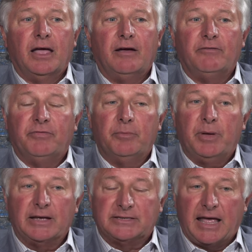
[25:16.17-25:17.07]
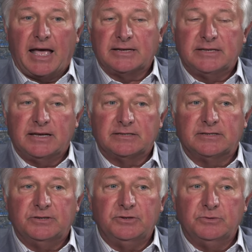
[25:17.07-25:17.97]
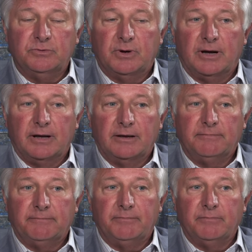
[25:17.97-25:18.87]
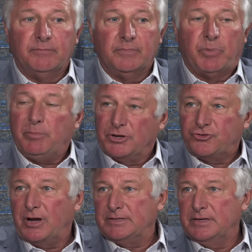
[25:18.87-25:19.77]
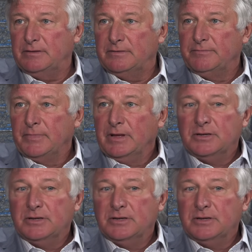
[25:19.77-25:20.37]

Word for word: have the best access to um, public transit yeah.